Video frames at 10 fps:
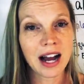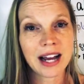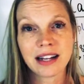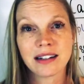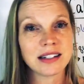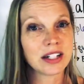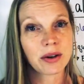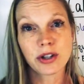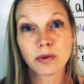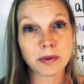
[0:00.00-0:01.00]
I, you know,
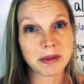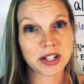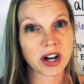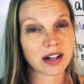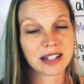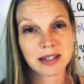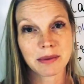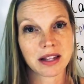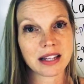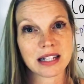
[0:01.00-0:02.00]
you would be shocked at some
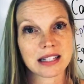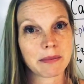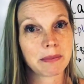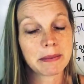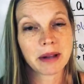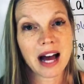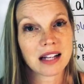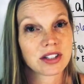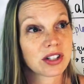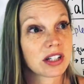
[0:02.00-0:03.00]
of the things that people
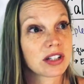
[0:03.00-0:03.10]
ask just